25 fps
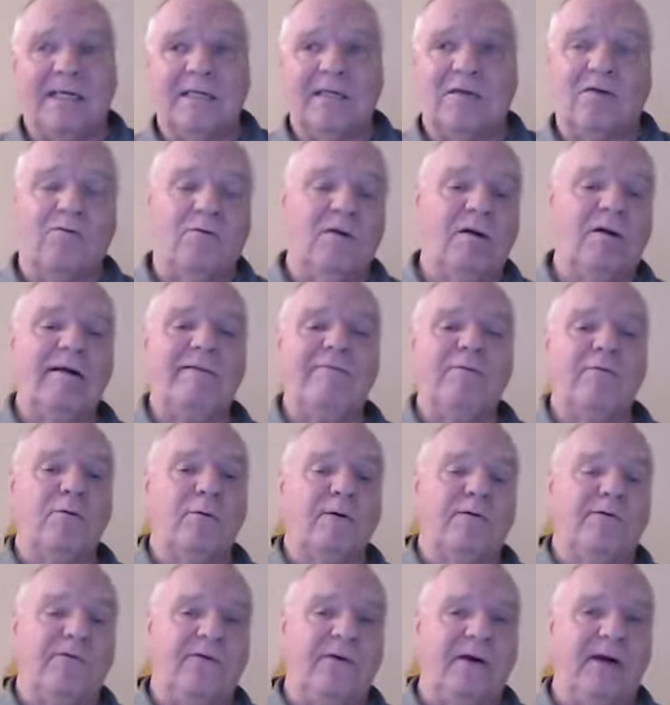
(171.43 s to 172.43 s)
So, wherever
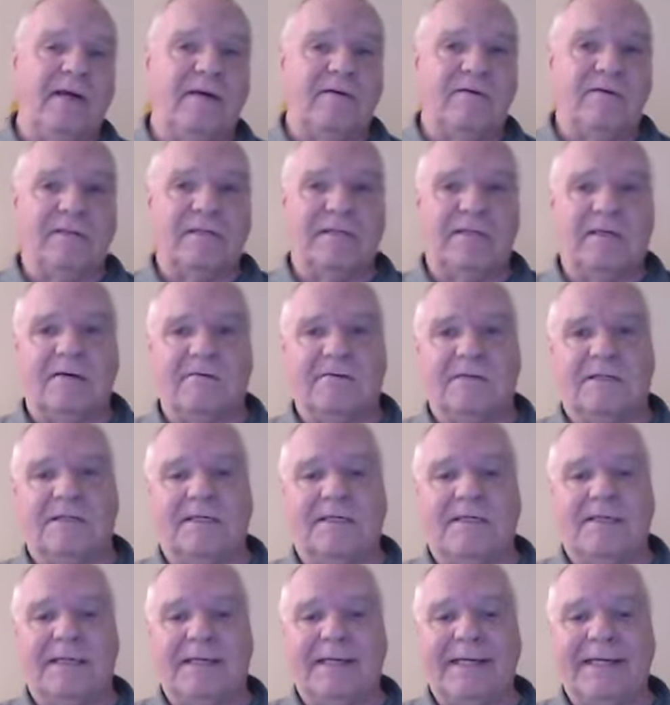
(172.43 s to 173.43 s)
we find ourselves
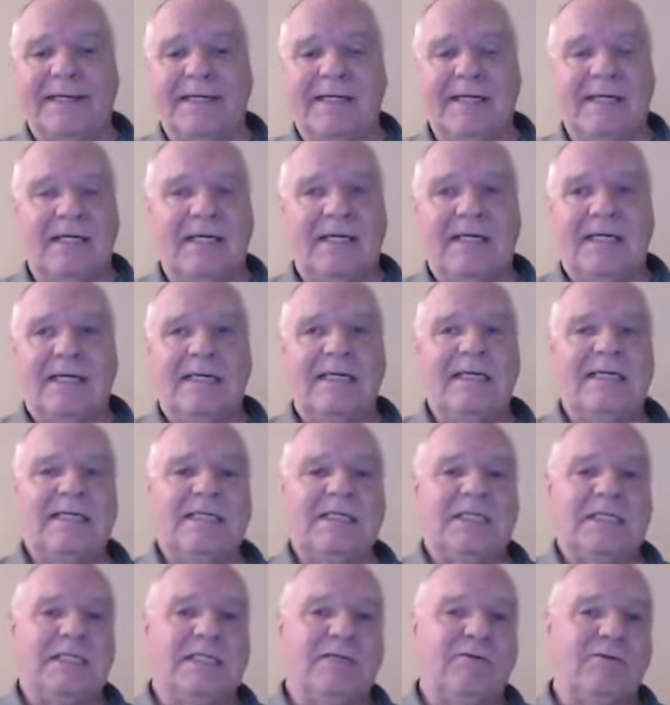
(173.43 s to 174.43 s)
today,
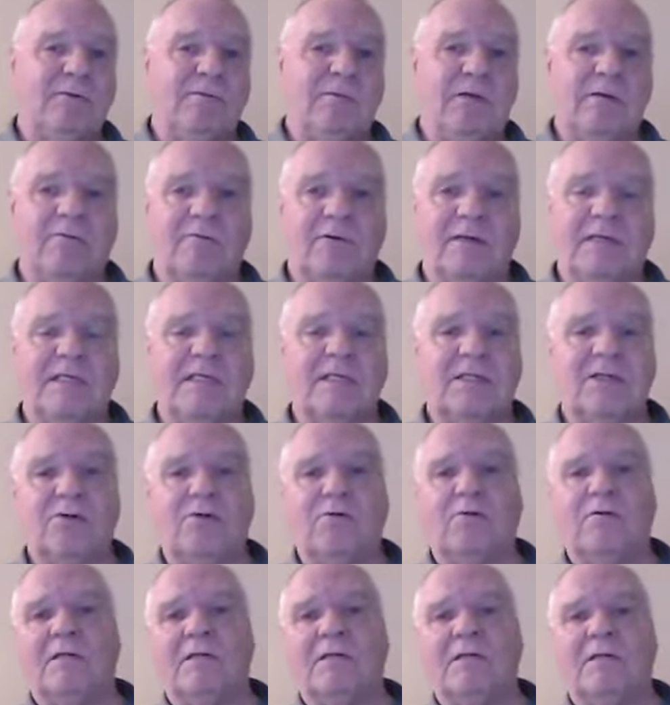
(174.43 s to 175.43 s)
let's just remember this
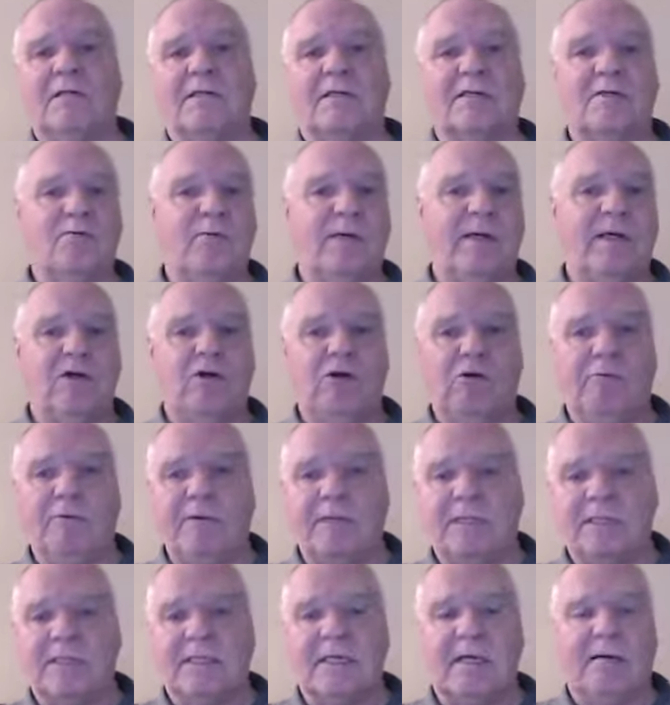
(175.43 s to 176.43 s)
door is going to swing
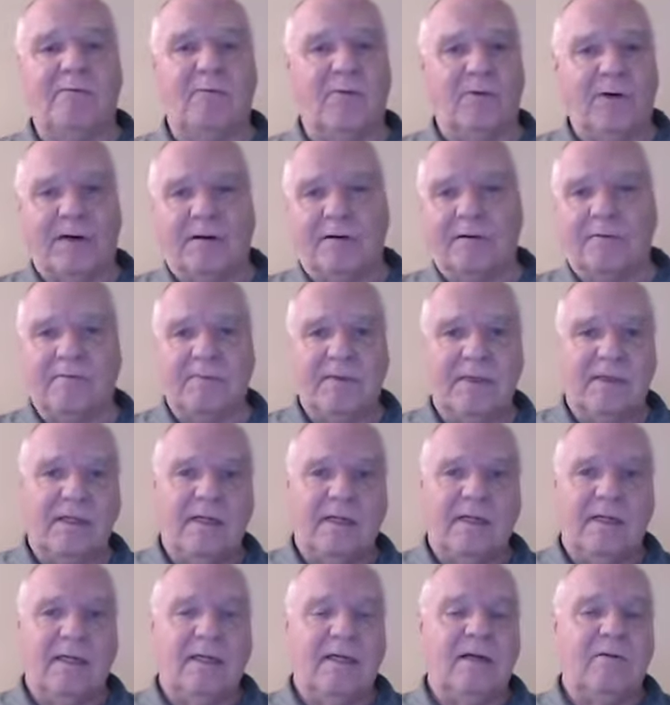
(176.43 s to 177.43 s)
open somewhere.
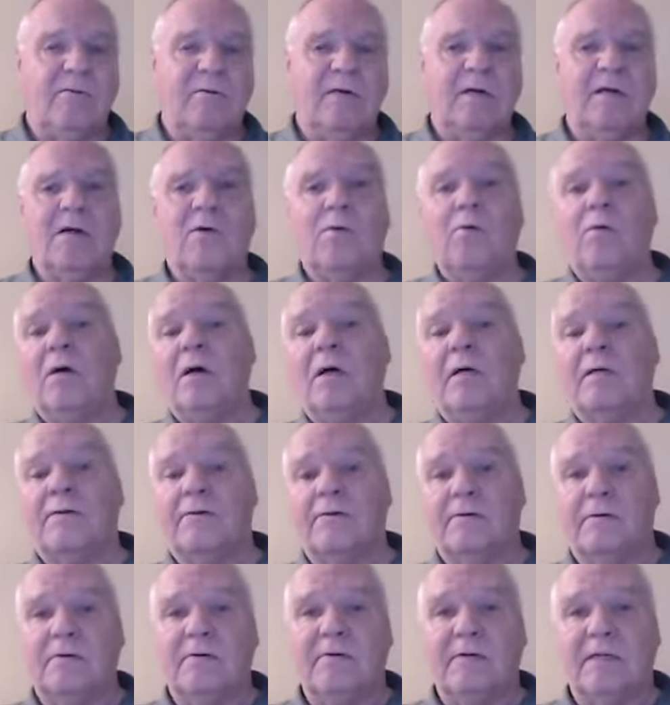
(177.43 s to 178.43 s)
And we're going to walk
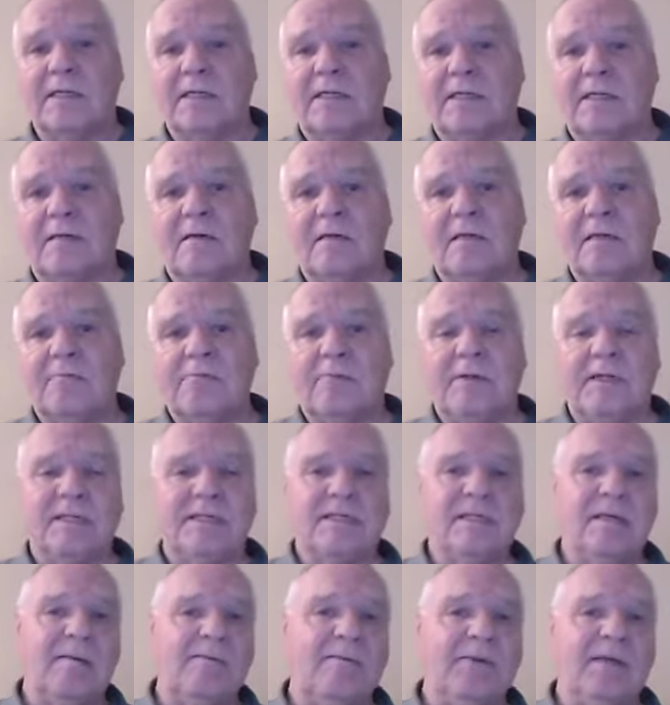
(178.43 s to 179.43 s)
through, and it's going to be
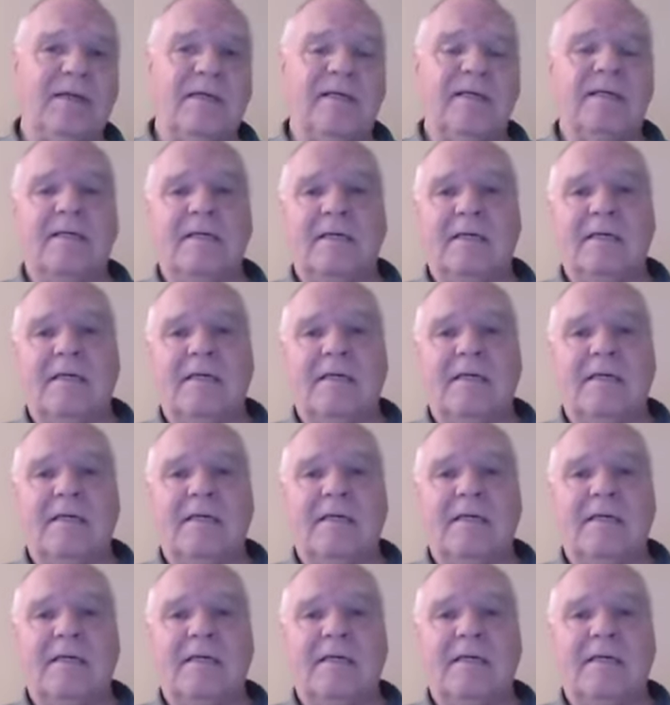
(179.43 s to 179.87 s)
something